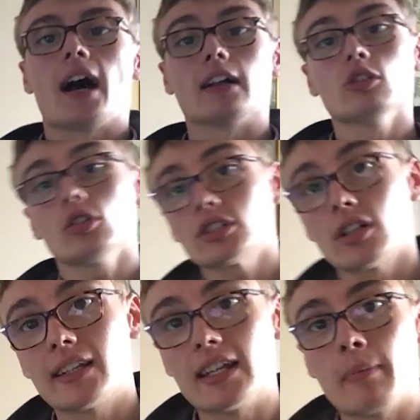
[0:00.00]
I looked
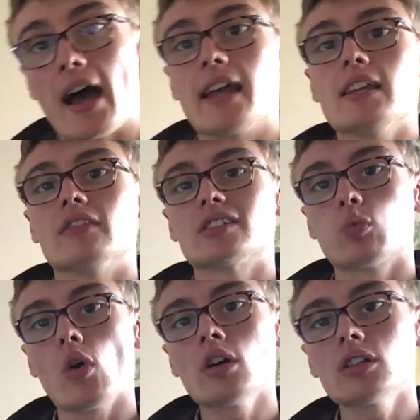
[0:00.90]
on eBay, there's
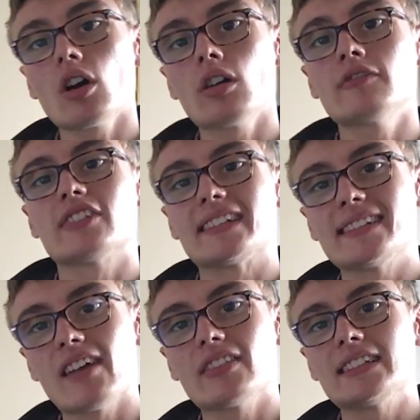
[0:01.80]
one gone for
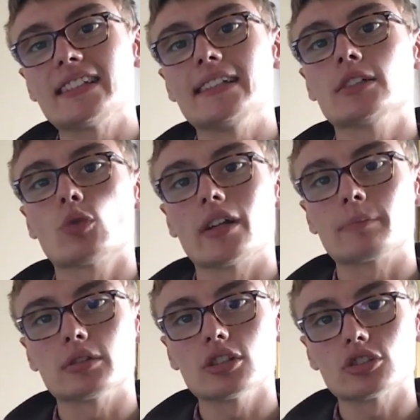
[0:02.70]
17
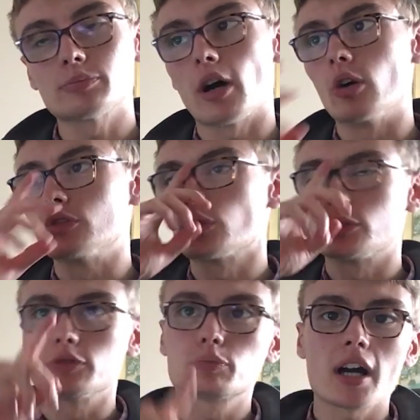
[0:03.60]
quid plus post,
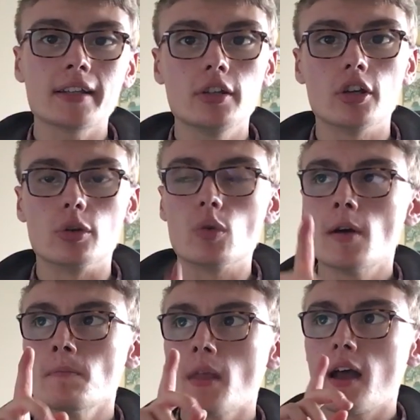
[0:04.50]
which is brand new,
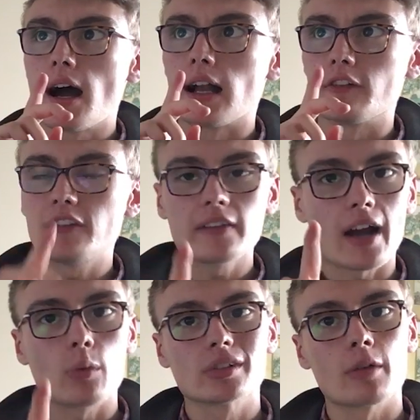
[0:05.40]
and I think
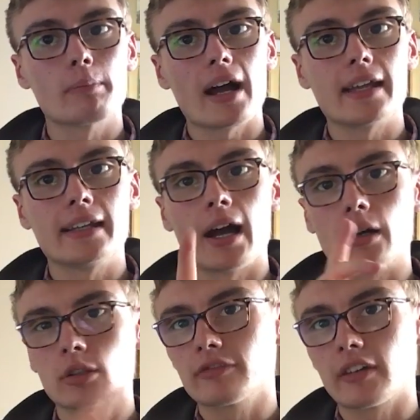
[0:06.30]
that was on Buy It Now.
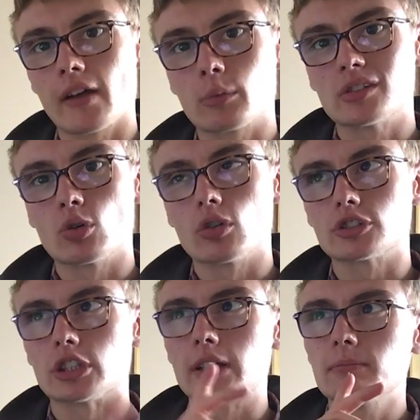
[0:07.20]
I don't think that was
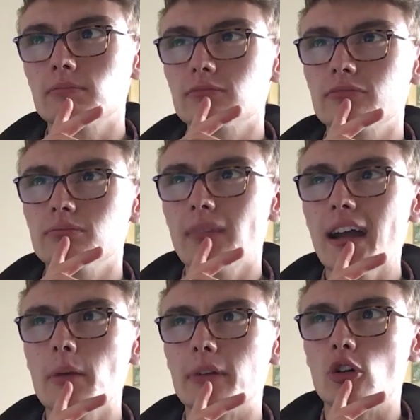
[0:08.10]
auction.
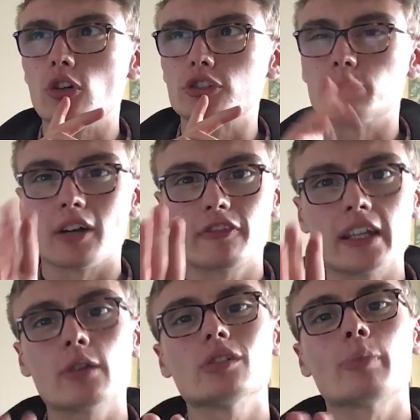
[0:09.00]
might have been auction, but I
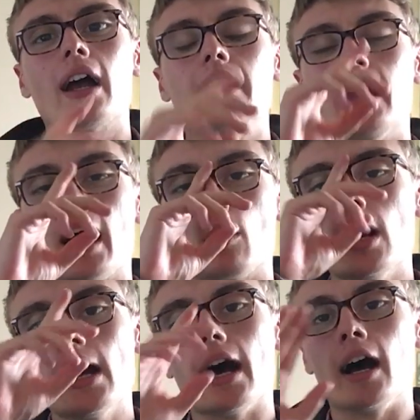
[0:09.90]
think it was Buy It Now.
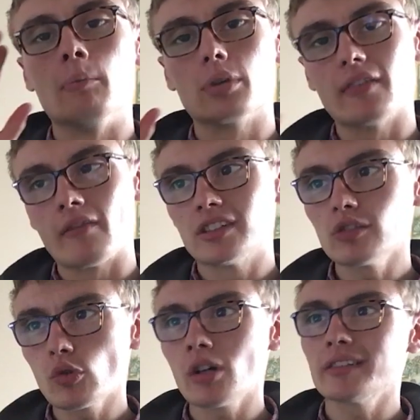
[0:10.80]
But then there's
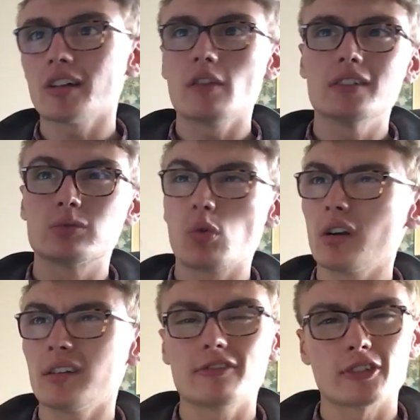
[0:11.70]
other ones on. There's
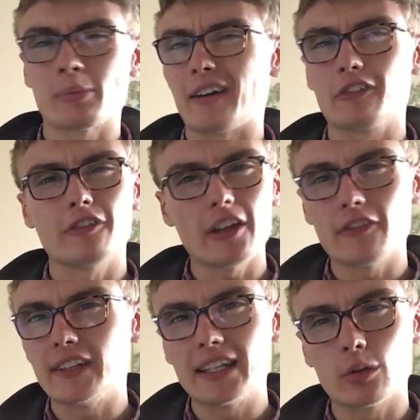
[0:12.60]
one on for about
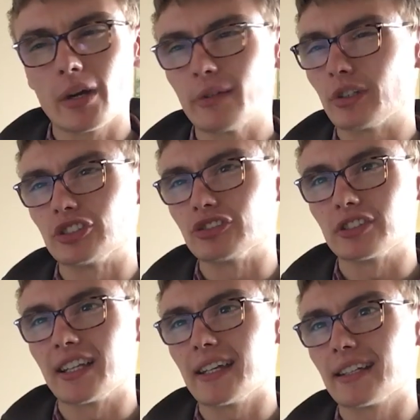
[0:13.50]
50 quid, which is
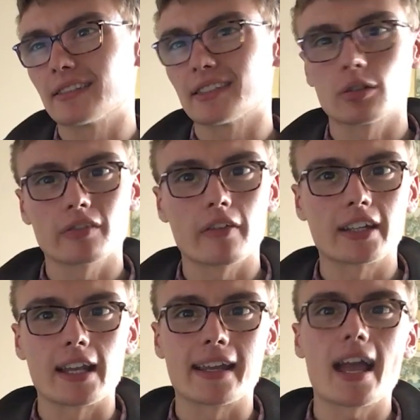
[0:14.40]
ridiculous. I don't think
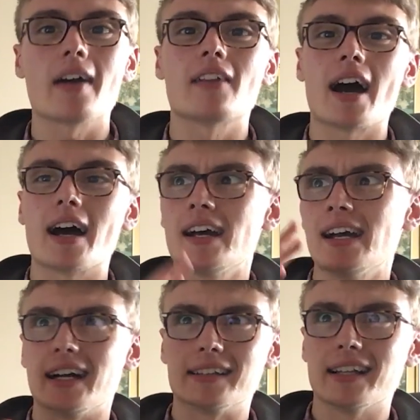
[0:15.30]
we're going to get that
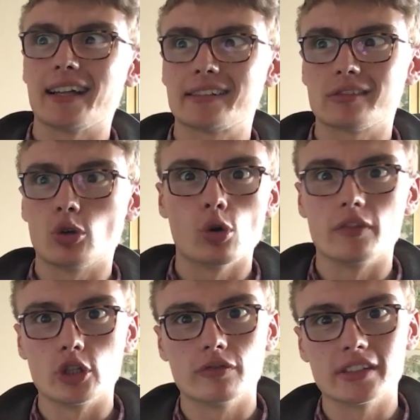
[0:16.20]
unless all
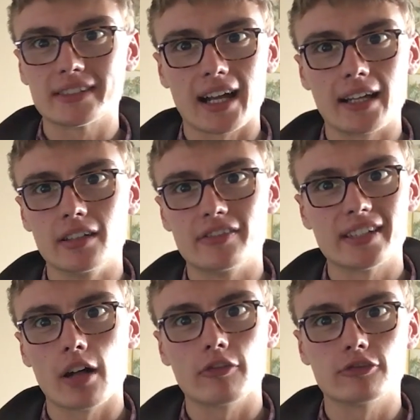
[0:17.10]
the others kind of
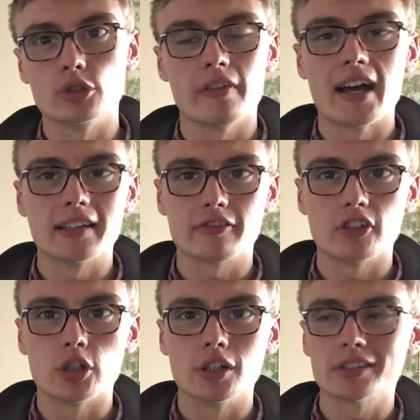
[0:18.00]
sell through theirs
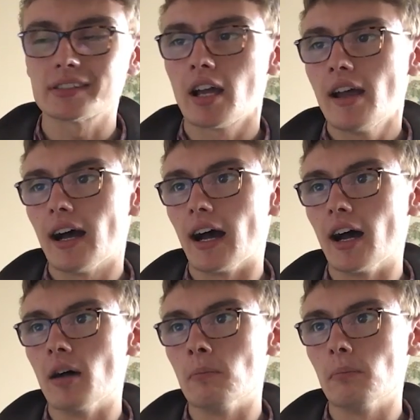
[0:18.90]
first.
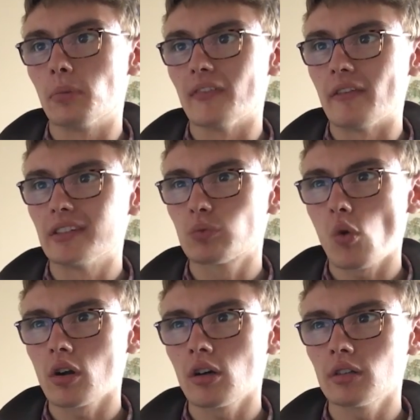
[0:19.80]
But then there's
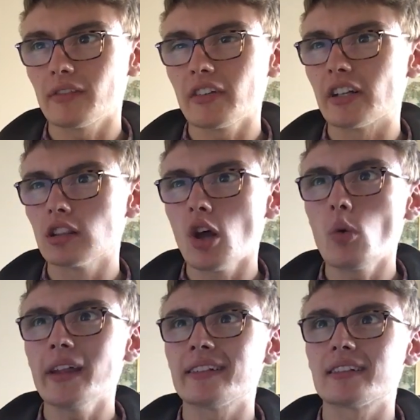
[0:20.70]
one on, I think the
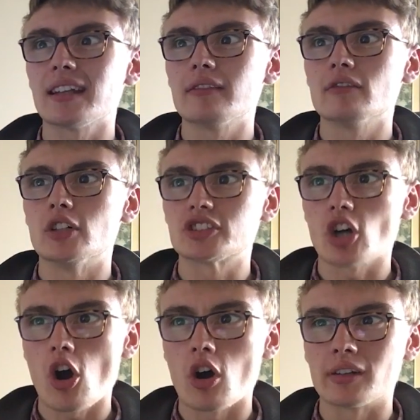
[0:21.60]
lowest that's
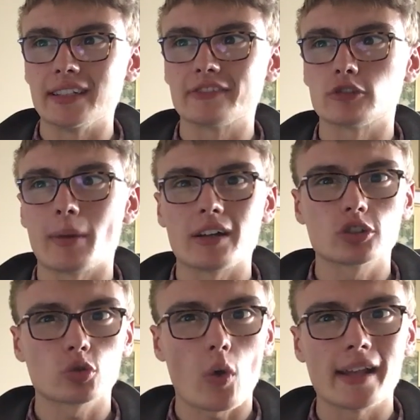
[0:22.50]
on is for about
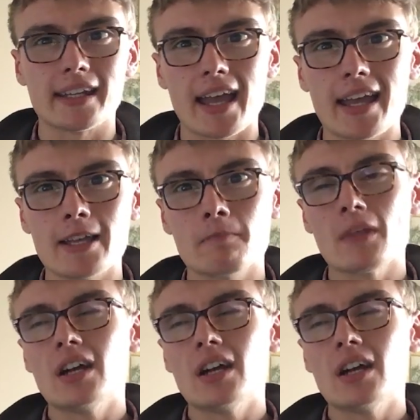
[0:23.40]
28.